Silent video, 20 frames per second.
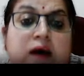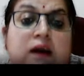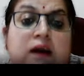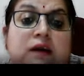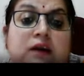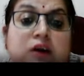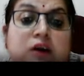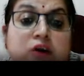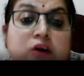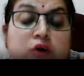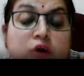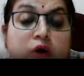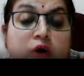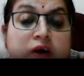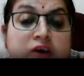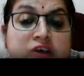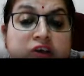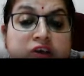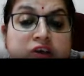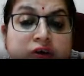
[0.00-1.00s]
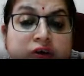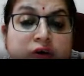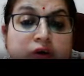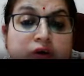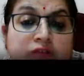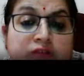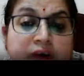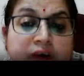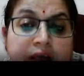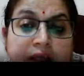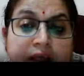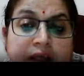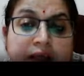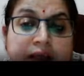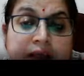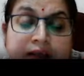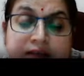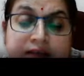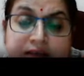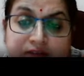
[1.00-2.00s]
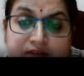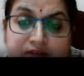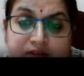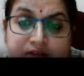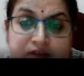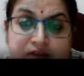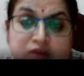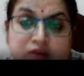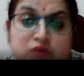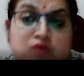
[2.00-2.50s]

deterioration of health and services.